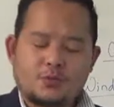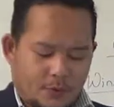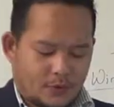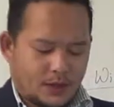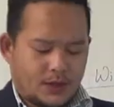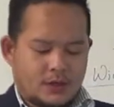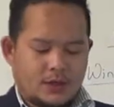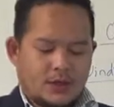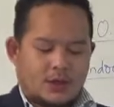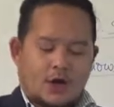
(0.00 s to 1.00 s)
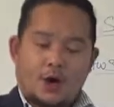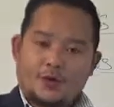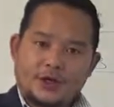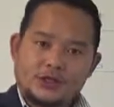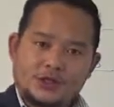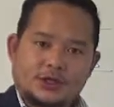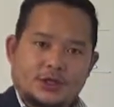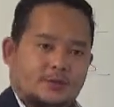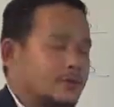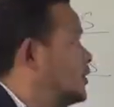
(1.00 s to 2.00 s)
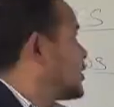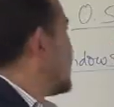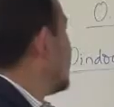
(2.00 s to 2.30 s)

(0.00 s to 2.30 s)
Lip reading: popular operating system. Okay,